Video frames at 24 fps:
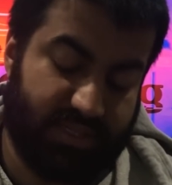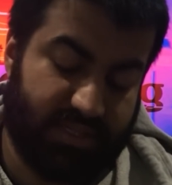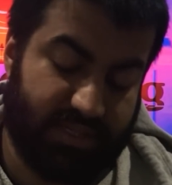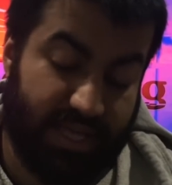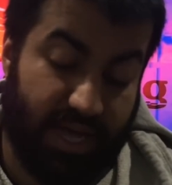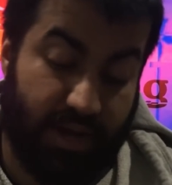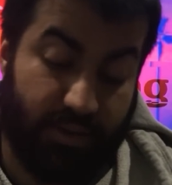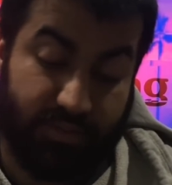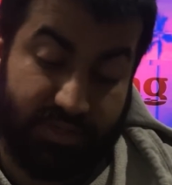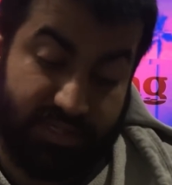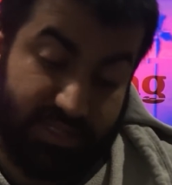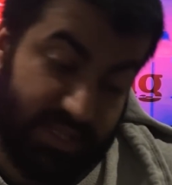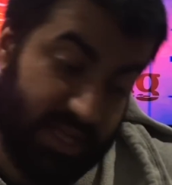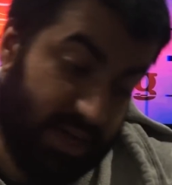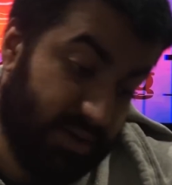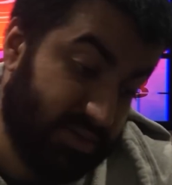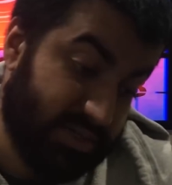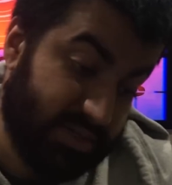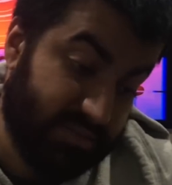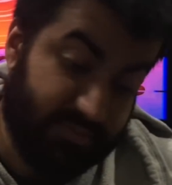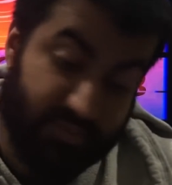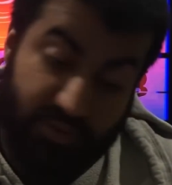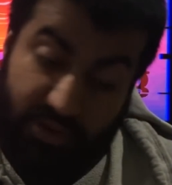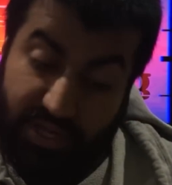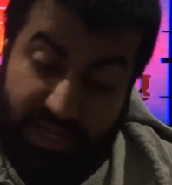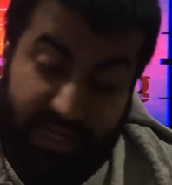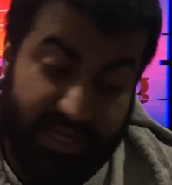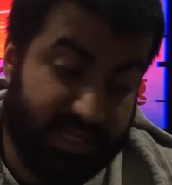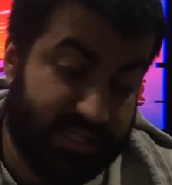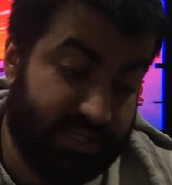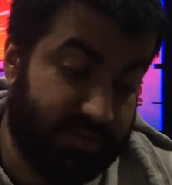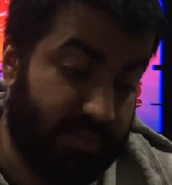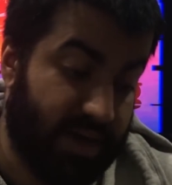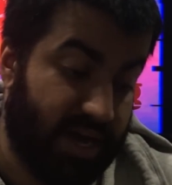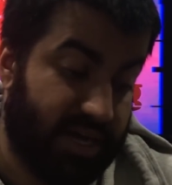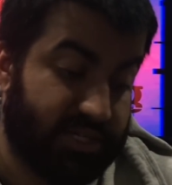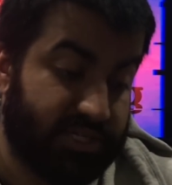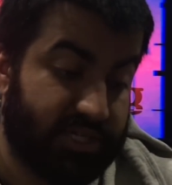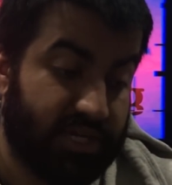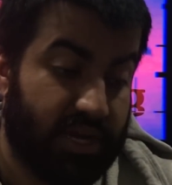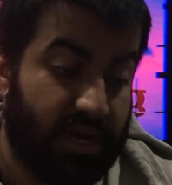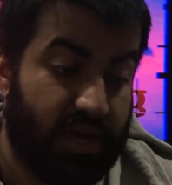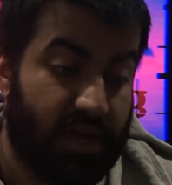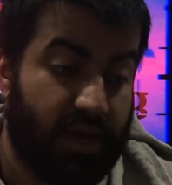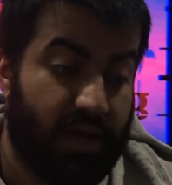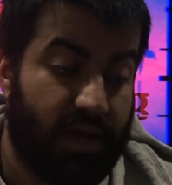That was a pretty easy match.